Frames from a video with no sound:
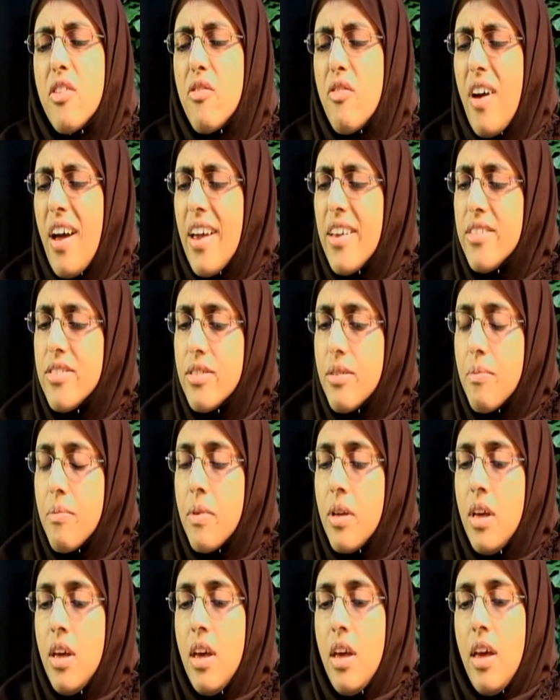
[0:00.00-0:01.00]
advise them.
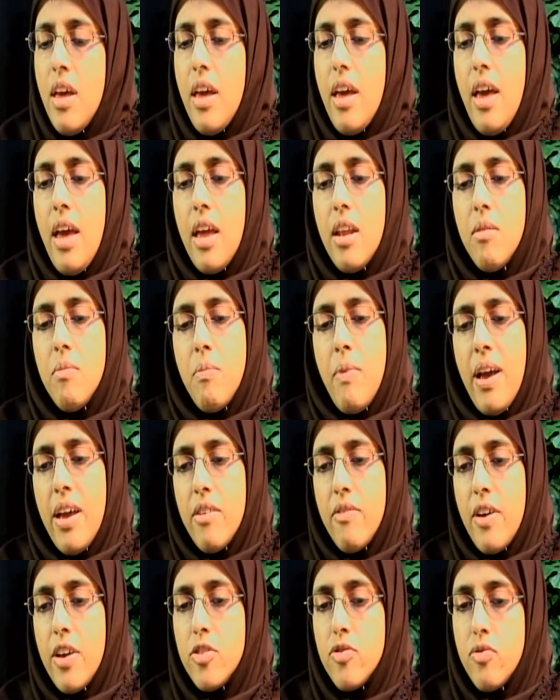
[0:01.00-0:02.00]
And my
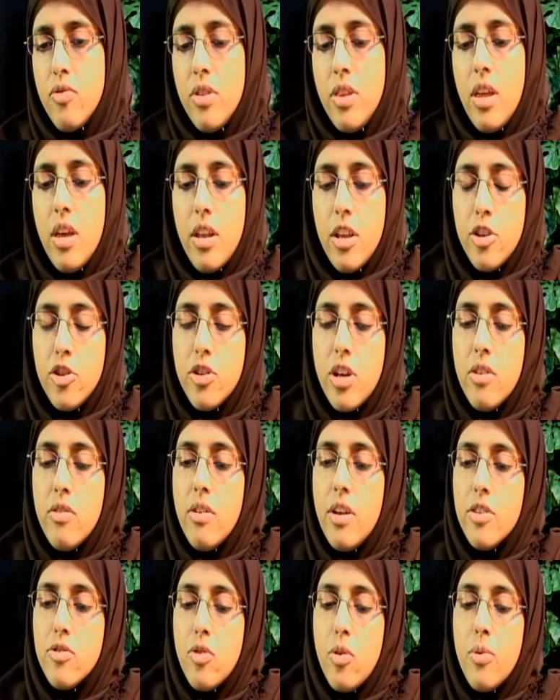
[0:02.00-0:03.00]
advice really in
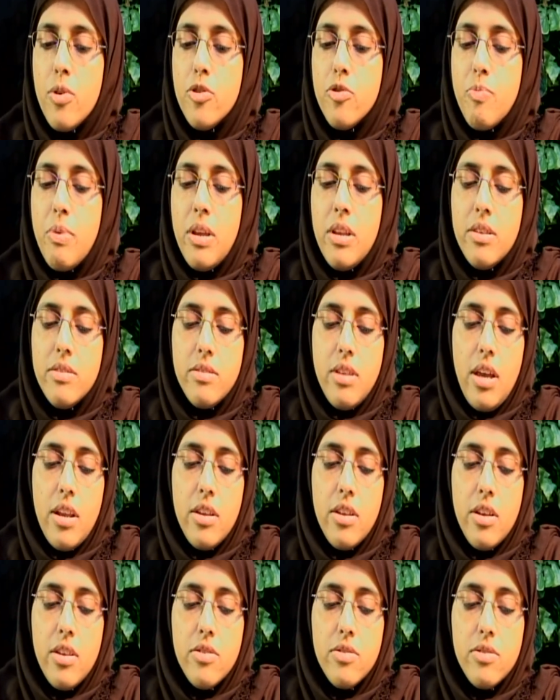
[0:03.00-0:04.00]
general has always been is
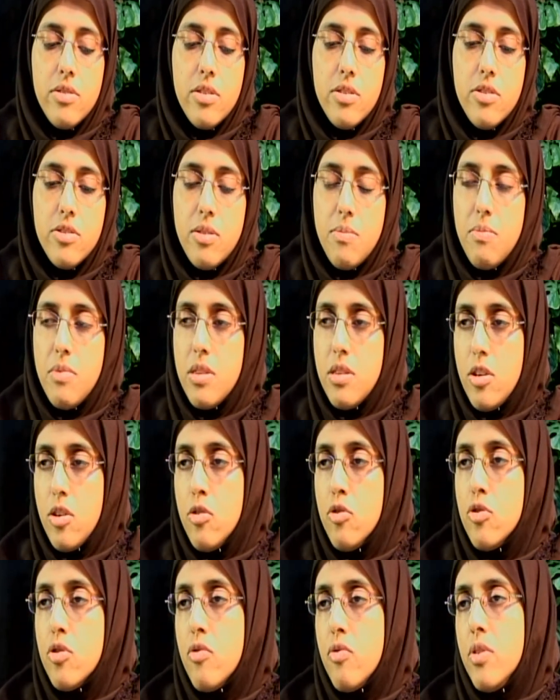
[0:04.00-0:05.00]
that this is something that
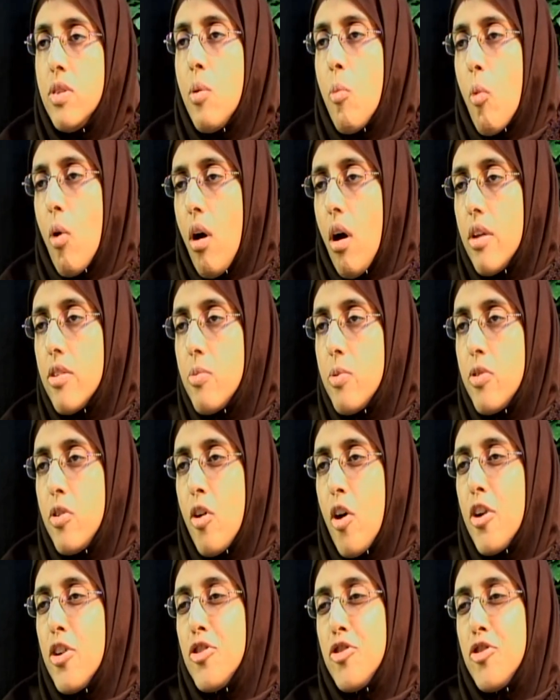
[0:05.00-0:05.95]
you should really want with your heart.